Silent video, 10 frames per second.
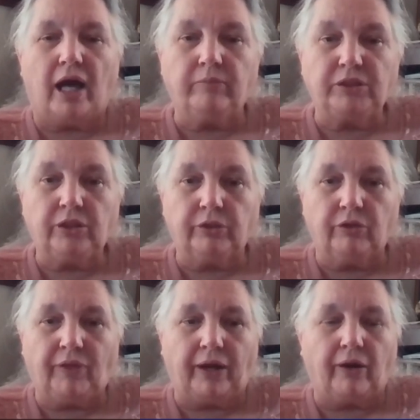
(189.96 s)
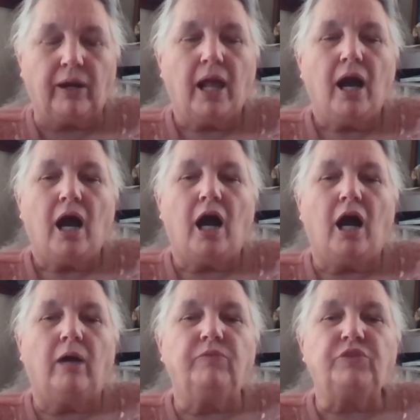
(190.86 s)
lot of material there.
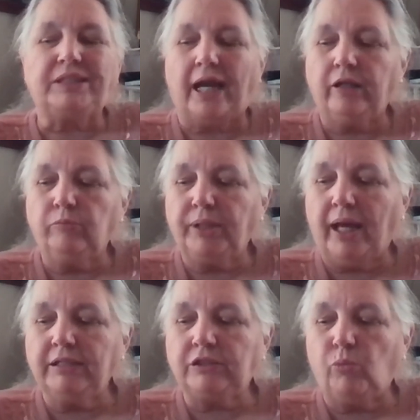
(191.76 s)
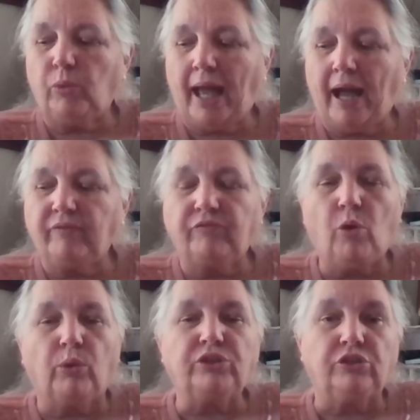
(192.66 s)
Second place we have, of
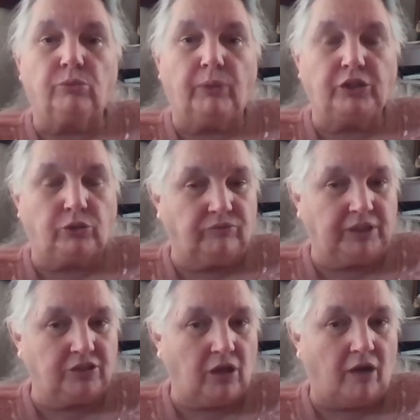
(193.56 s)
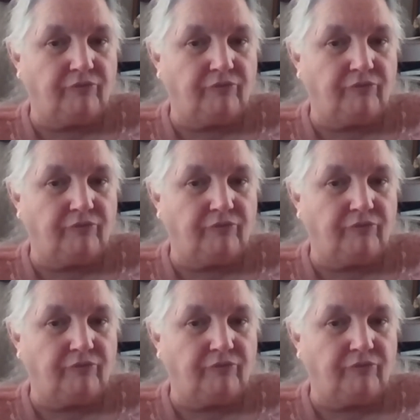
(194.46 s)
course, is the Register of Deeds